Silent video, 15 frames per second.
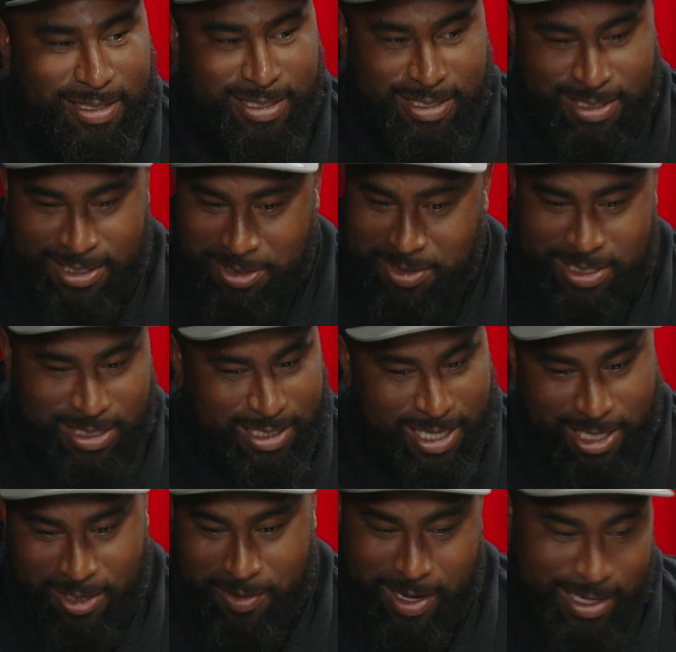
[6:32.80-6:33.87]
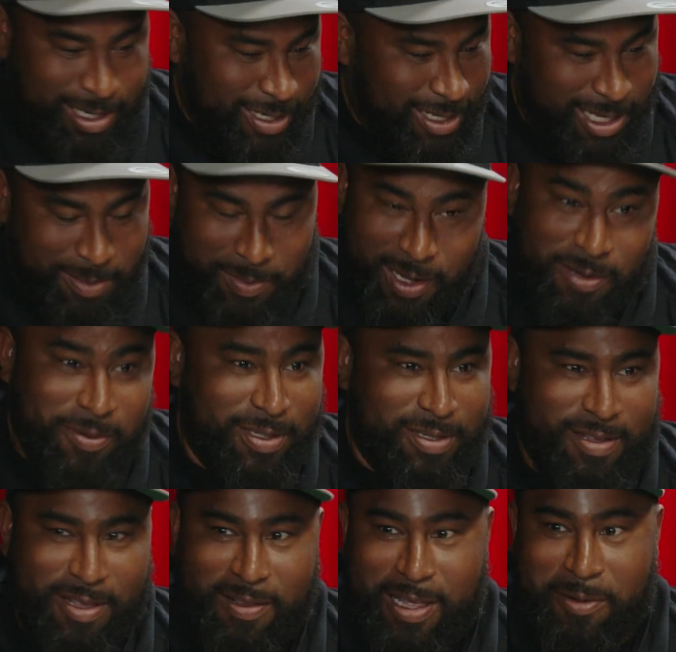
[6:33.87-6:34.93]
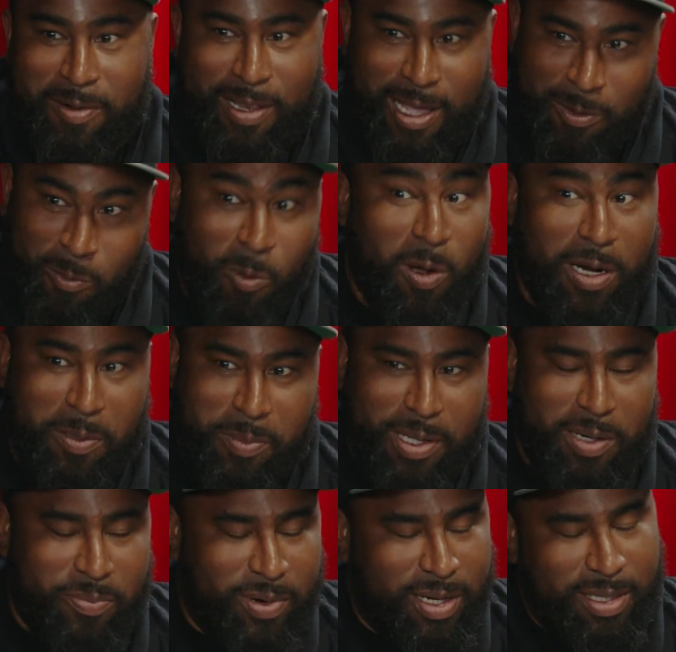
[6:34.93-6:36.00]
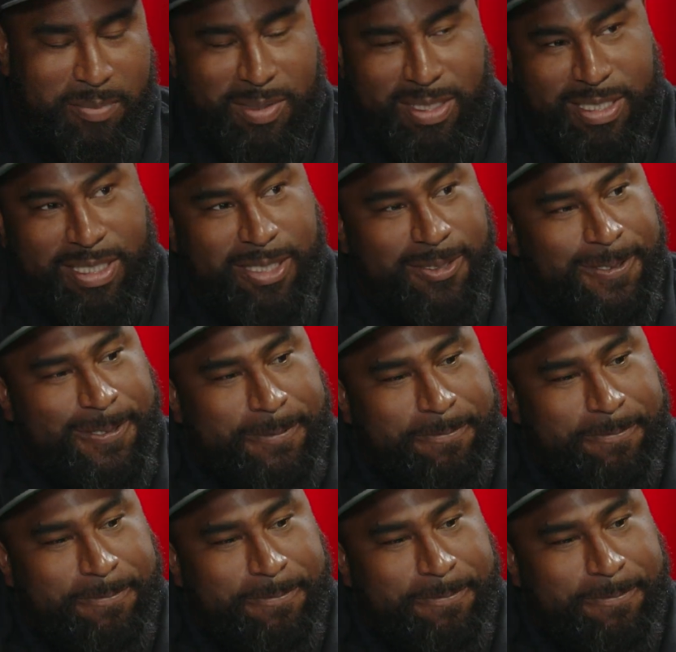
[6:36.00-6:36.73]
just use this line of credit, keep going. So they were like wanting me to bring them the deals.